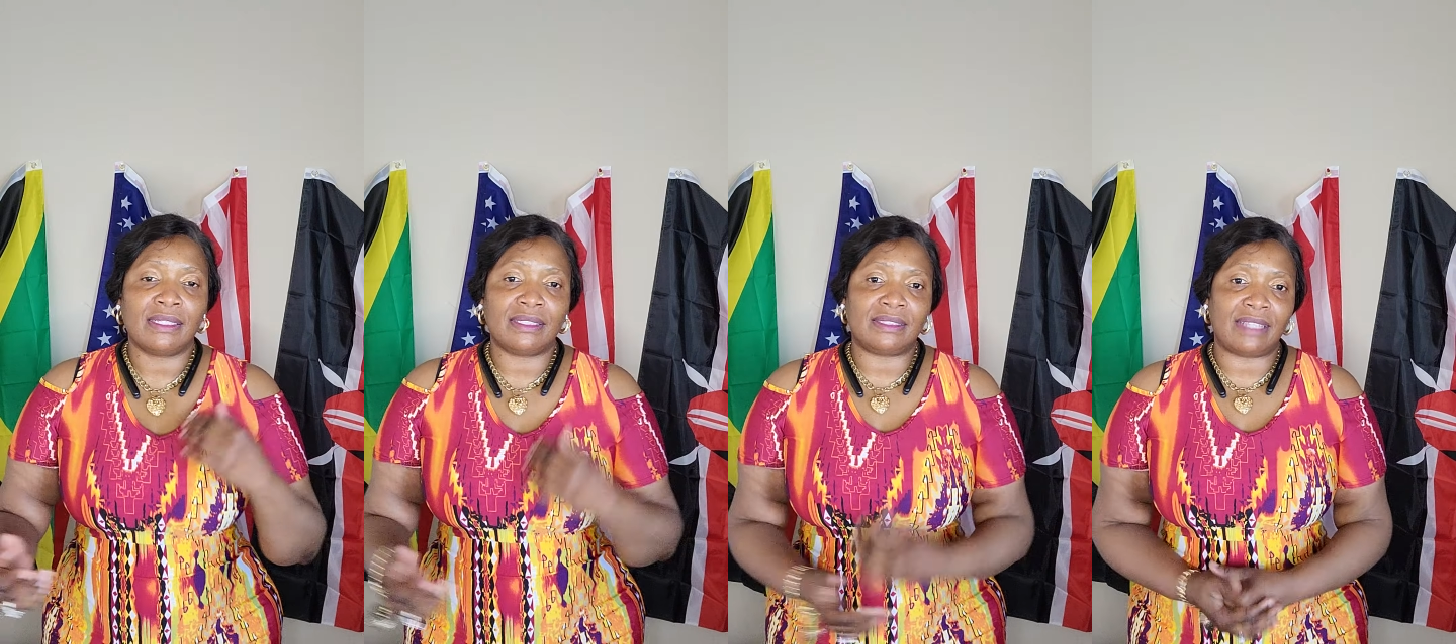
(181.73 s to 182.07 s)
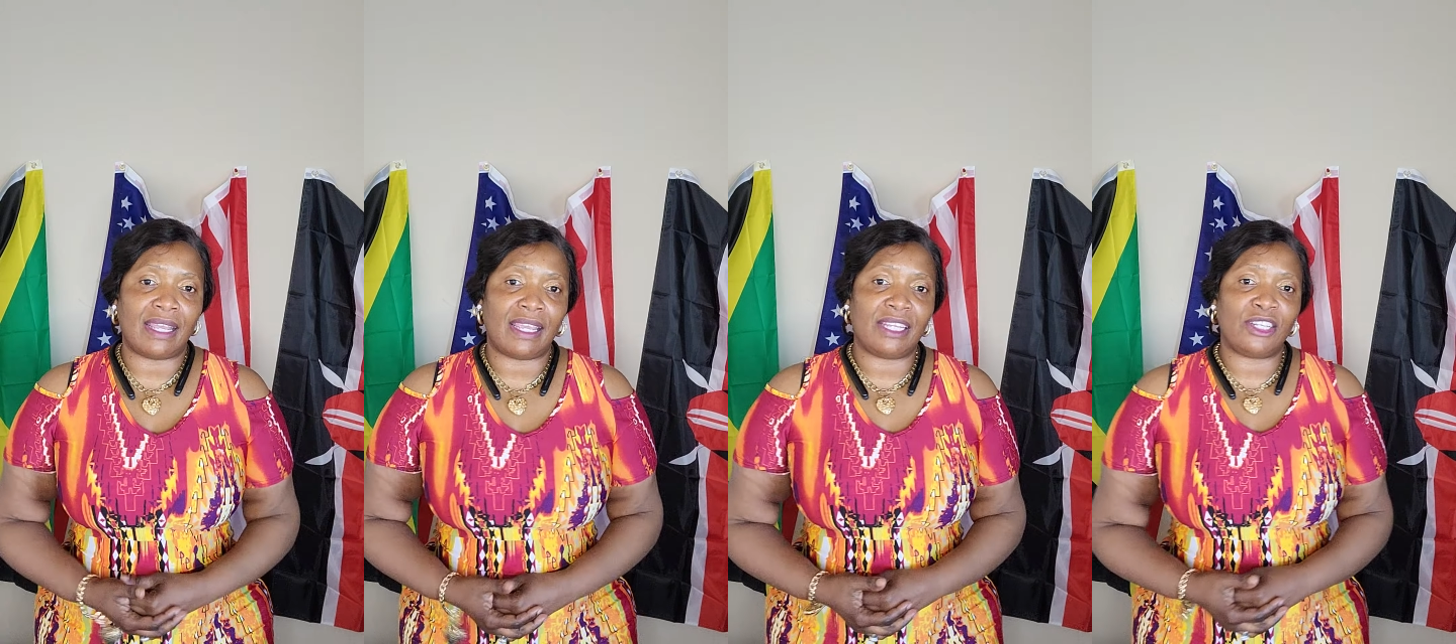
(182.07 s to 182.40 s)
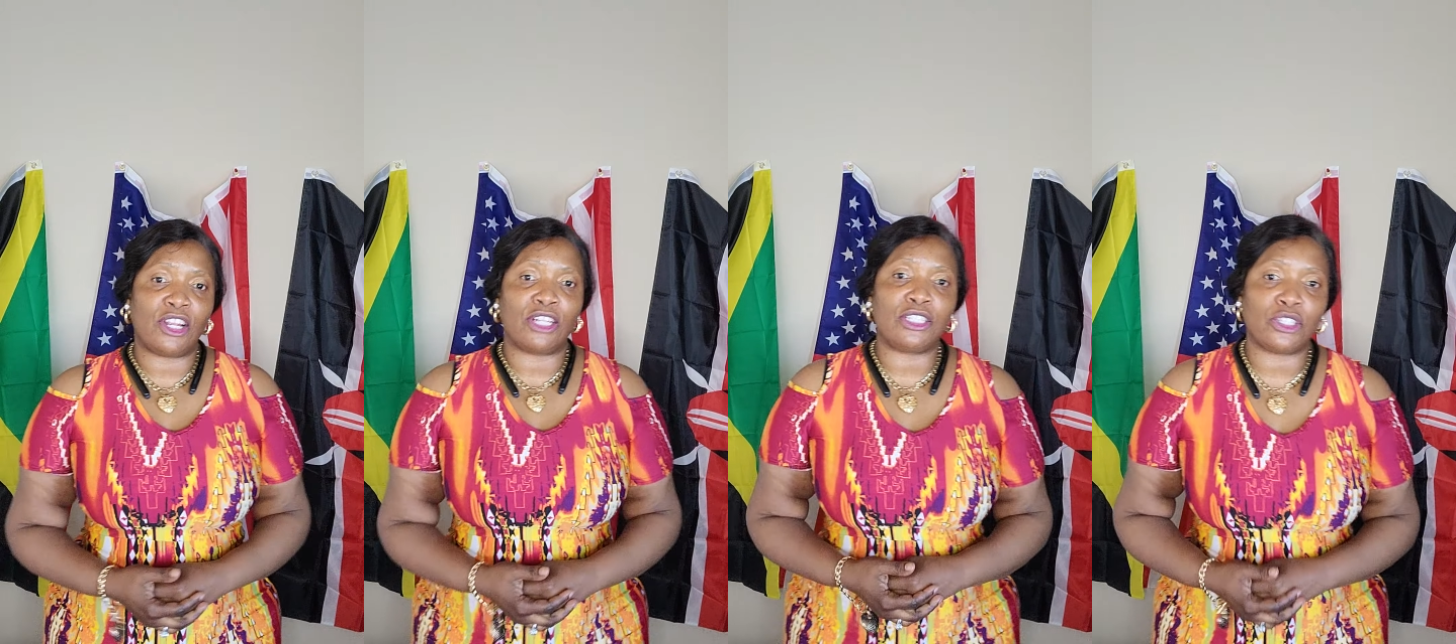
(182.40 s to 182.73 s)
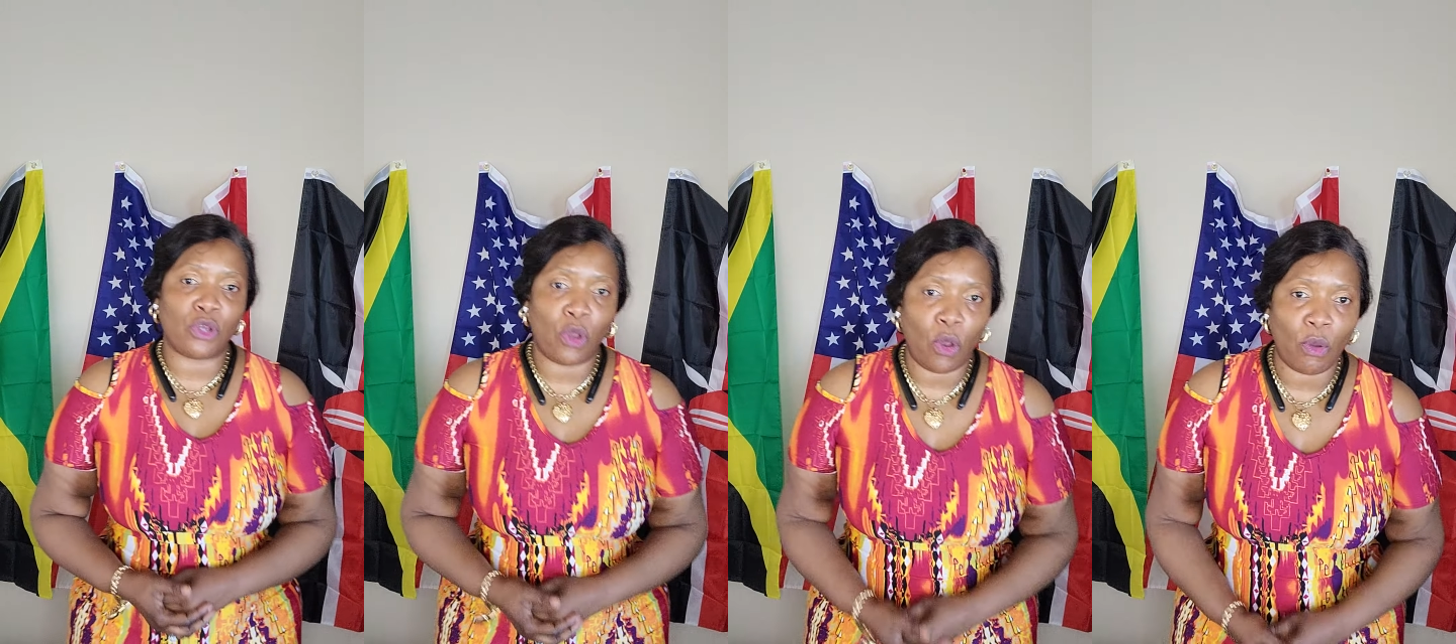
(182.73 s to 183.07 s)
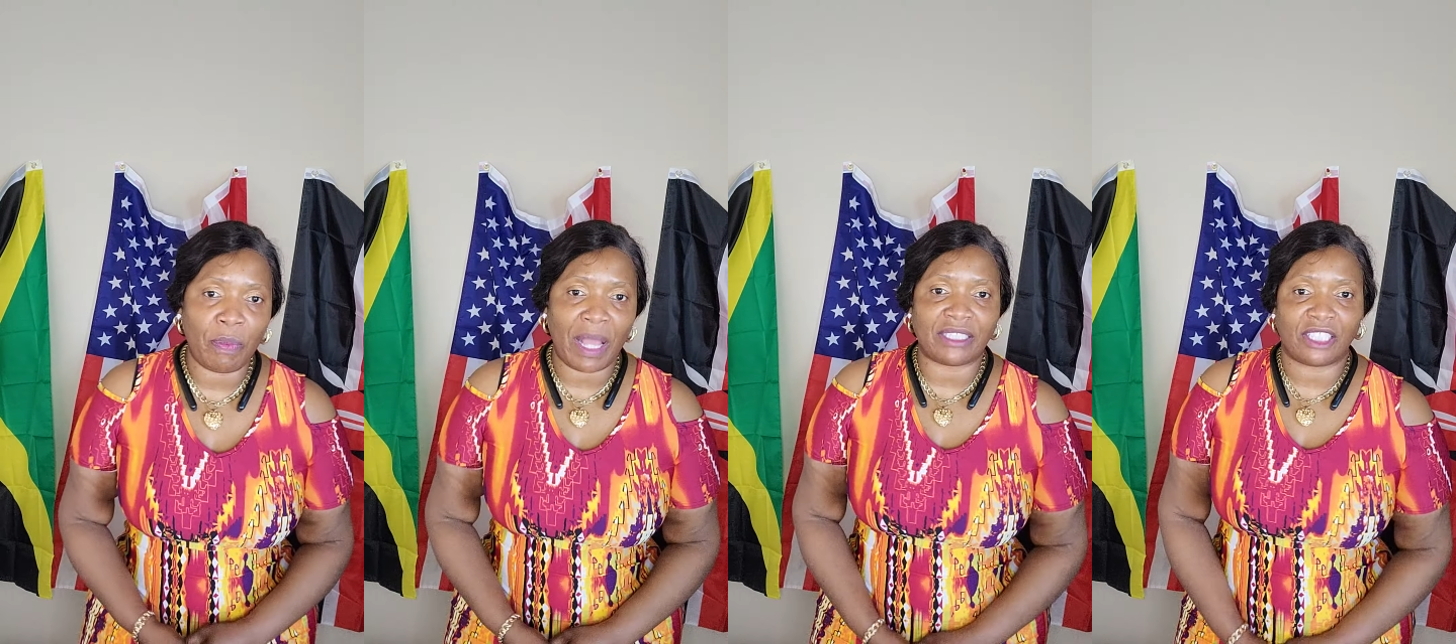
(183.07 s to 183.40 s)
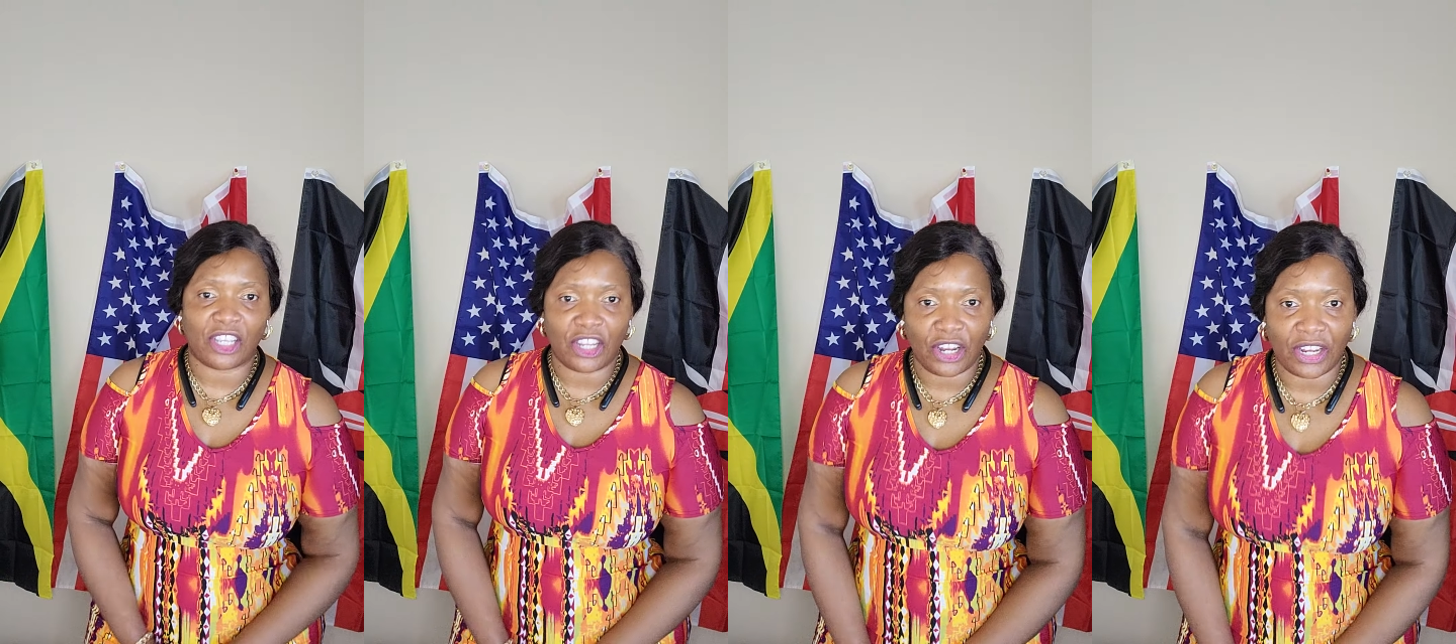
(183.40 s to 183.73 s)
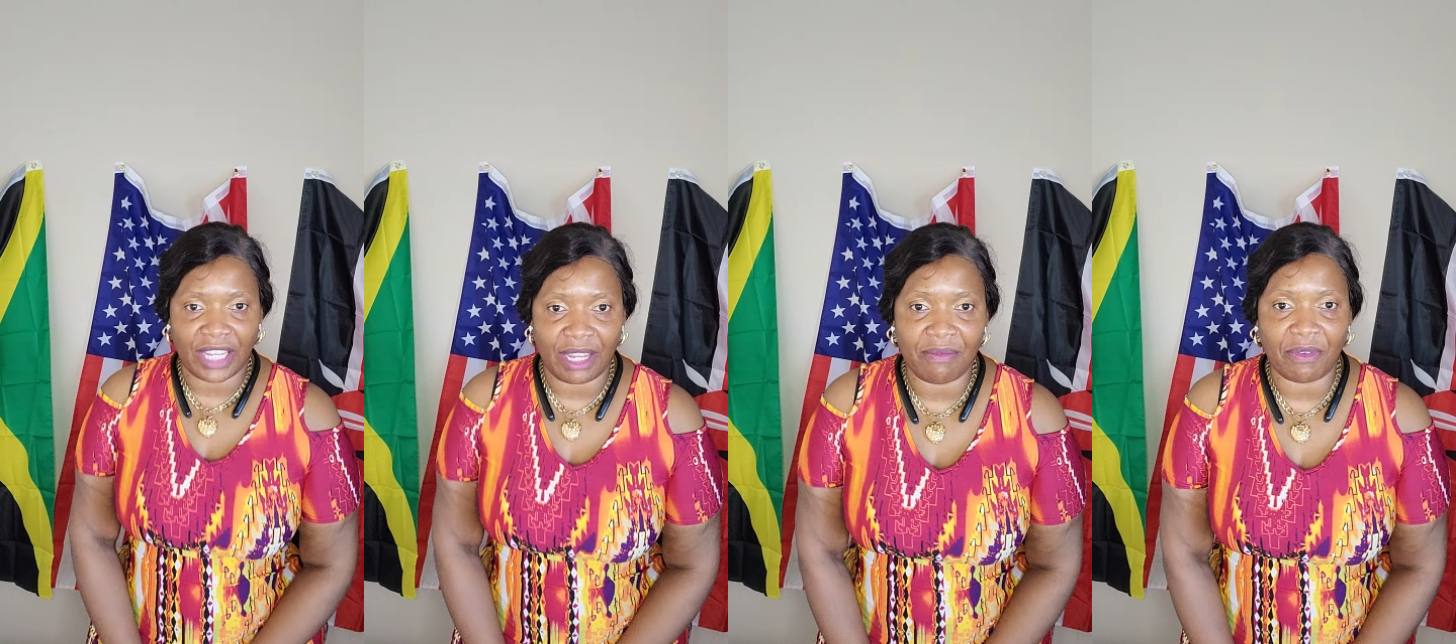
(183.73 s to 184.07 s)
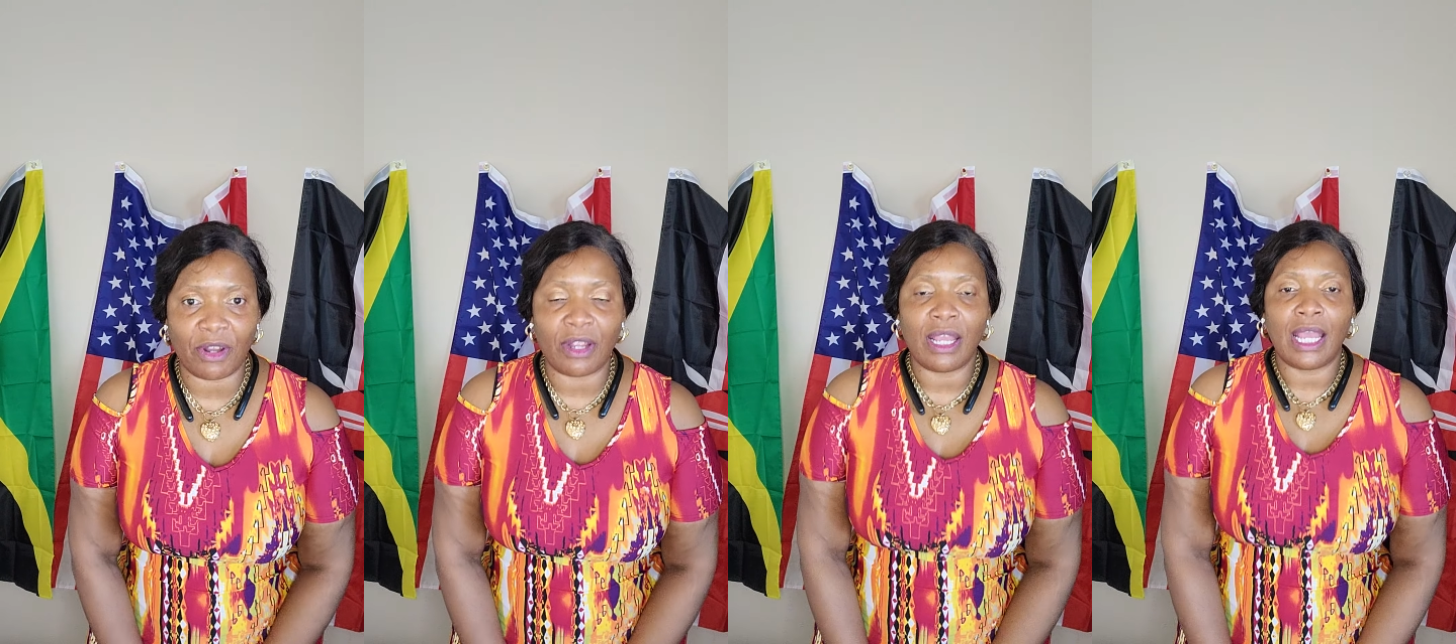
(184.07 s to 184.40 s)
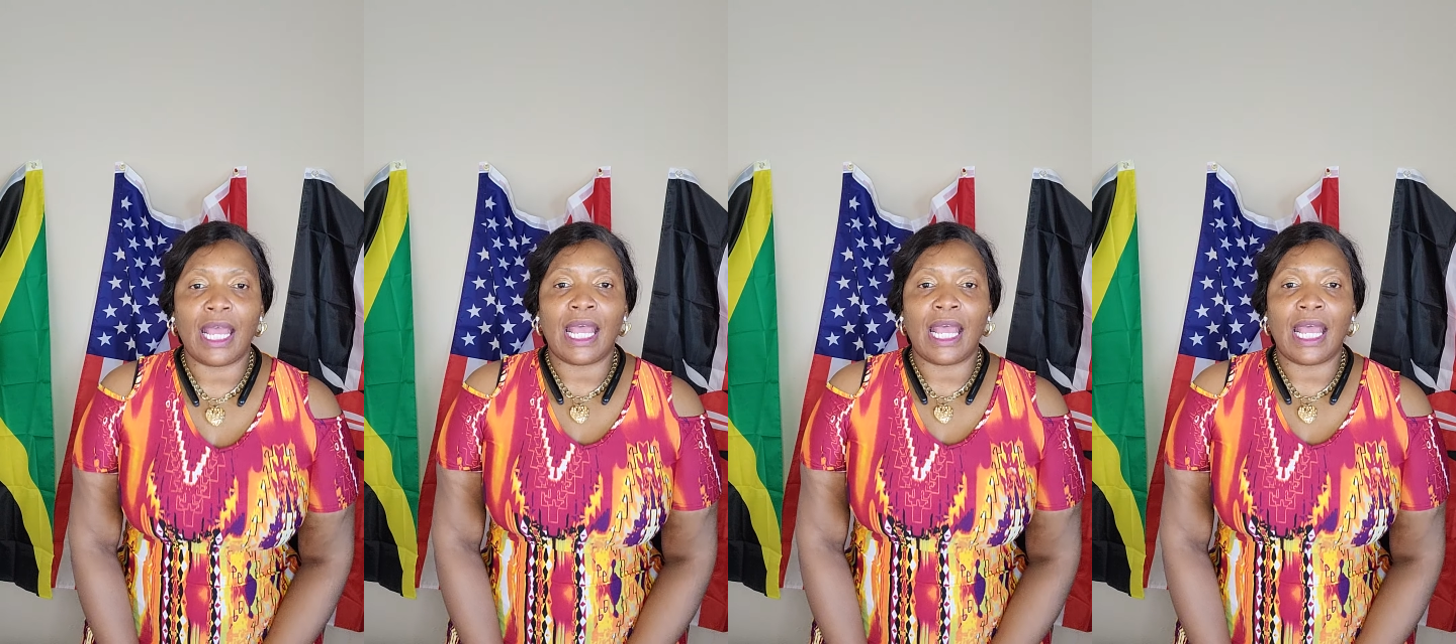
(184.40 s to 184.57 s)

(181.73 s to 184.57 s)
Stay in your scope as a caregiver,